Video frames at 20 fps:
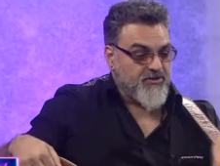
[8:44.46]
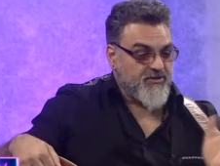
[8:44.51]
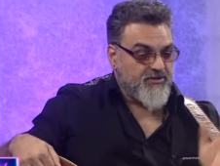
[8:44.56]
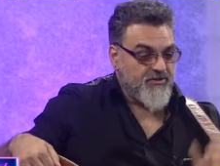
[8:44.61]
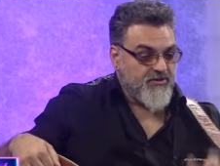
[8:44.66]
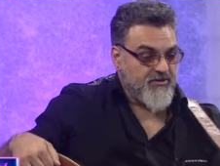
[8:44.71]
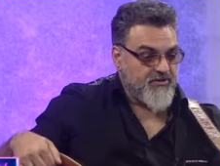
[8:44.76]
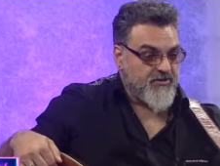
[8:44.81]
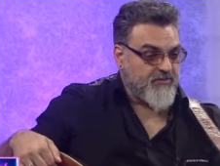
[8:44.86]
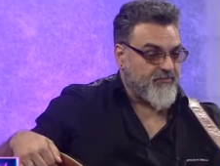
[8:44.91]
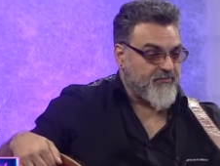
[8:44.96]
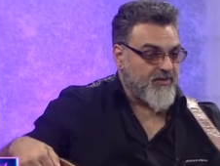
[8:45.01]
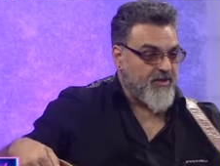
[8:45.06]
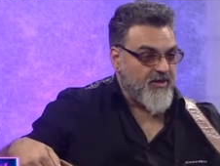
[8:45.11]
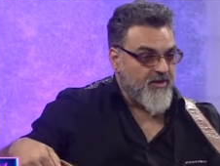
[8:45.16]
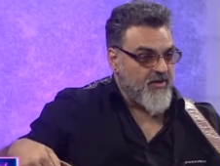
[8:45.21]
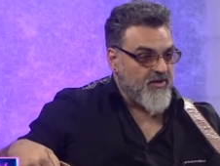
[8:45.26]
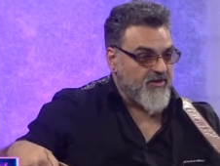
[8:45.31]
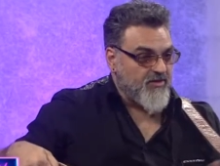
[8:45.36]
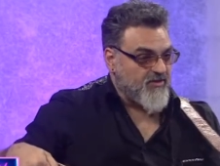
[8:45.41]
to, to
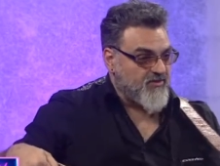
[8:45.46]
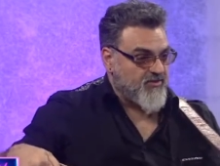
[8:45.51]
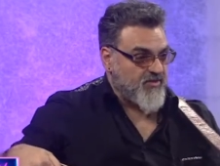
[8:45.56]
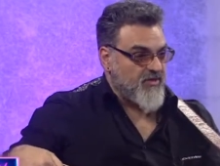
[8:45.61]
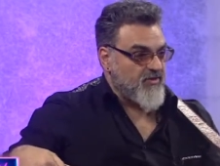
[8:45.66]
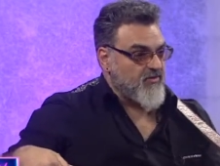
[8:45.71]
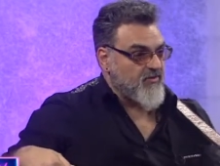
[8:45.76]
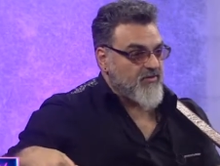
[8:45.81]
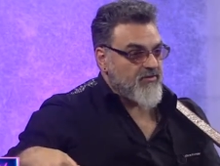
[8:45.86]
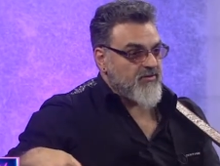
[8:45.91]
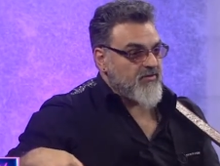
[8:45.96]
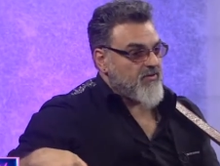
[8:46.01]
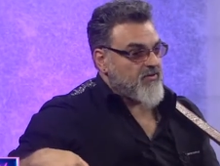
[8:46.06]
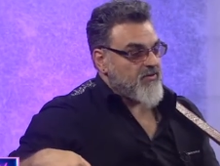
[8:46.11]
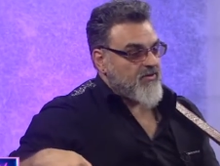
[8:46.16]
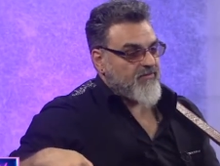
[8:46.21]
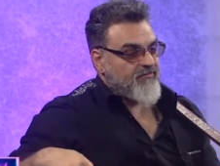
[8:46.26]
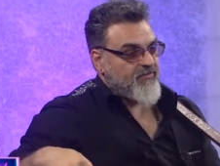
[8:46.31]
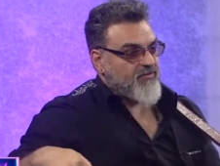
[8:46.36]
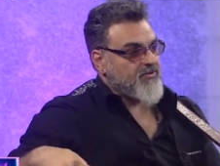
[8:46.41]
play on a single uh.
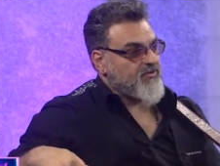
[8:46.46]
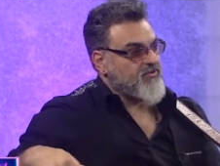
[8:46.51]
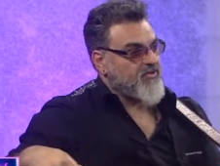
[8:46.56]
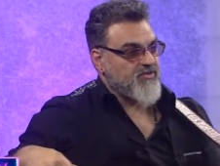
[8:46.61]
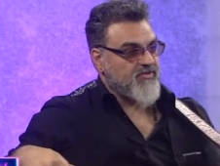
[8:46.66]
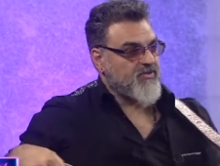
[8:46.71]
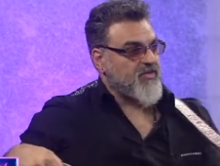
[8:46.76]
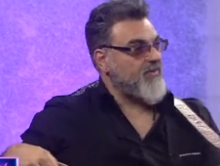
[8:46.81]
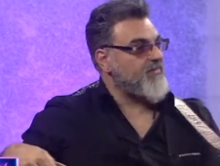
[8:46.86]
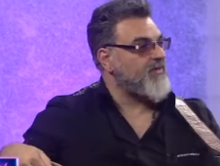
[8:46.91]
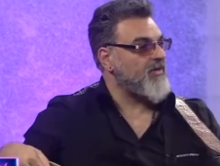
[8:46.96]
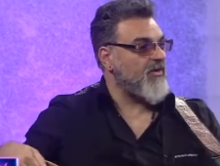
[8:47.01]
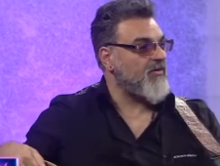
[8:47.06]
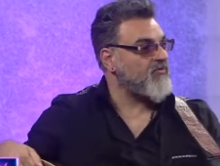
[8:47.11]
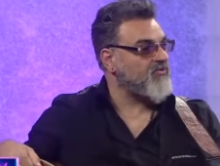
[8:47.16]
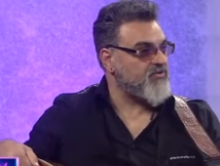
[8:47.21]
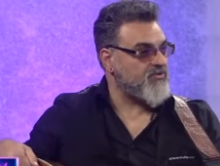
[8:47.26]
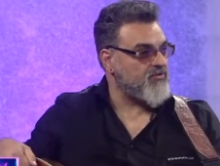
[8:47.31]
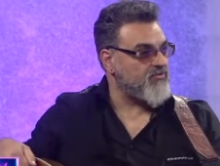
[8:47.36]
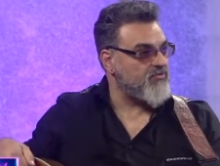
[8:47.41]
uh. first. It's coming
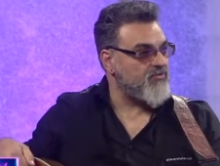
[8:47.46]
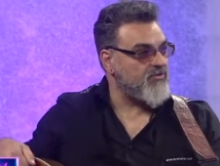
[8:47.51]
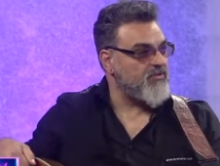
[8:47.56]
out soon. Did you